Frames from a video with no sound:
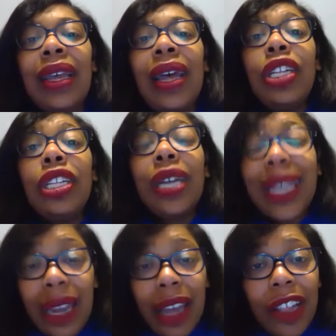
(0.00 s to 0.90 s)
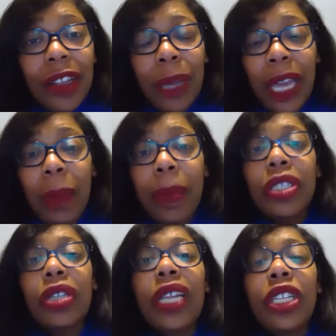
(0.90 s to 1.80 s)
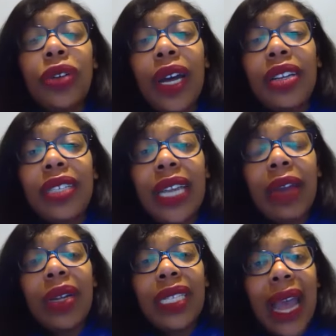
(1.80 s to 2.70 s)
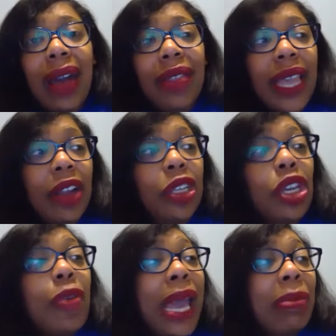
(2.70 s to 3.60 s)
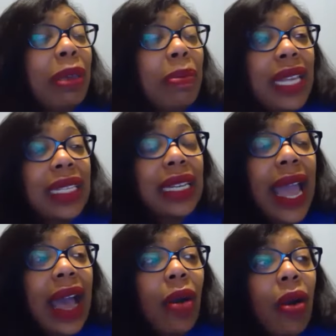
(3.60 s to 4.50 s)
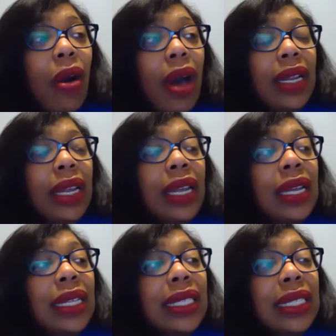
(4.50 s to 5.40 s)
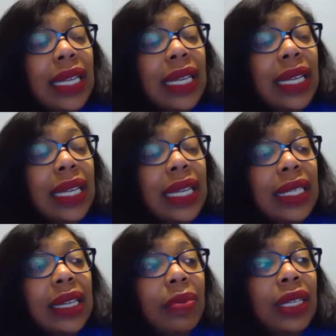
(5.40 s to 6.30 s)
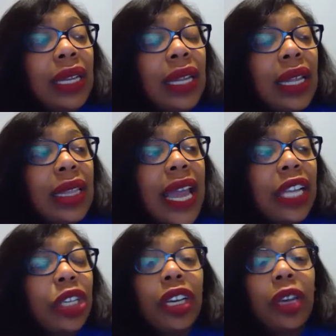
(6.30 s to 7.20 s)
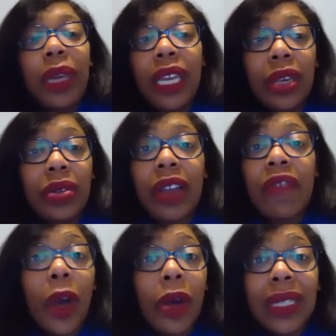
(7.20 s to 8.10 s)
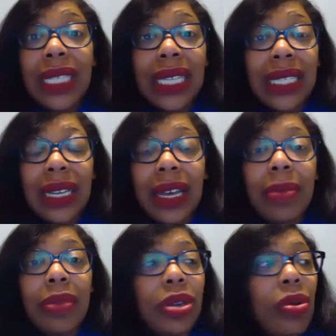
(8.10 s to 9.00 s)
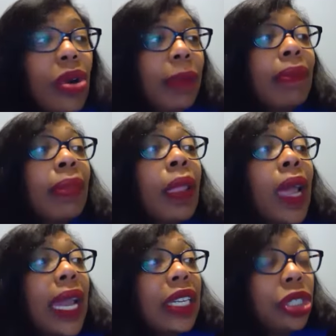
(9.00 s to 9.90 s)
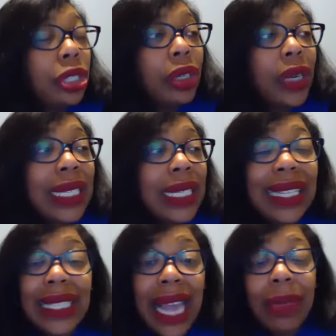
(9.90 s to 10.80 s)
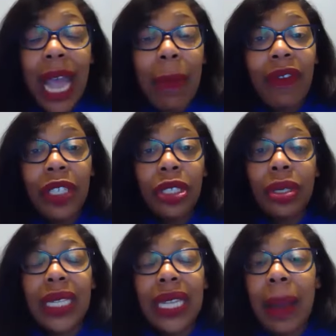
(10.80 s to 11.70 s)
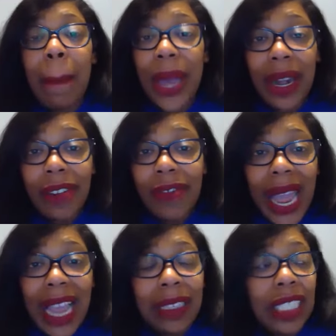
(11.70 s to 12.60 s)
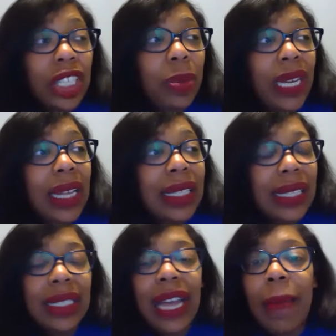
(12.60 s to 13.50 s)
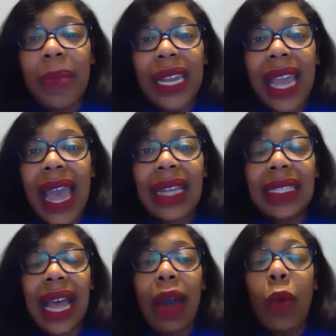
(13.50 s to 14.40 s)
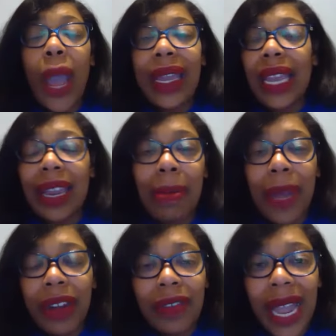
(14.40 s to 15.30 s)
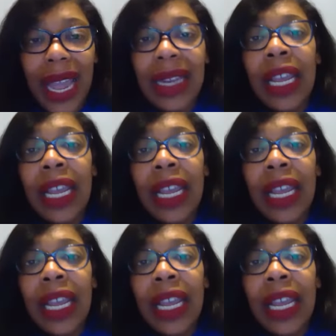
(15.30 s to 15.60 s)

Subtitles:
Look at other people so that you understand what's out there. You may be missing out on systems that you could be using, phone systems or insurance, the same type of insurance at a better rate, just because this company has a way to get a better rate,